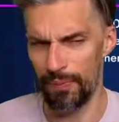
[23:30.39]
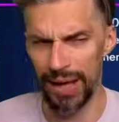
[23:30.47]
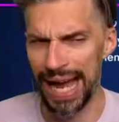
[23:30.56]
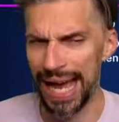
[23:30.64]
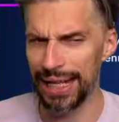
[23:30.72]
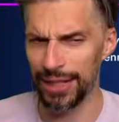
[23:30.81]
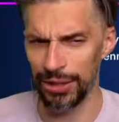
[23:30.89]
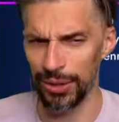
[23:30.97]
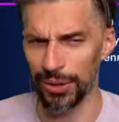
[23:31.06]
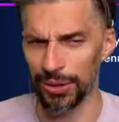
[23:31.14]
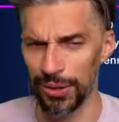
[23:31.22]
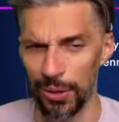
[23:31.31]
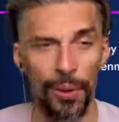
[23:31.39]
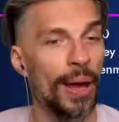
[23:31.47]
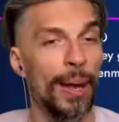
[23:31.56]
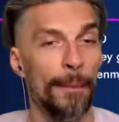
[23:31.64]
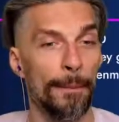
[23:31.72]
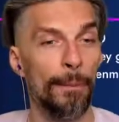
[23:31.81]
I don't know.
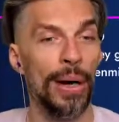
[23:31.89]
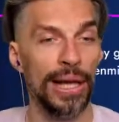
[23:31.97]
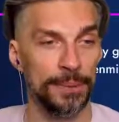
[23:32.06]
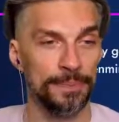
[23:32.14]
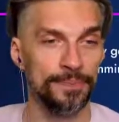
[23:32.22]
But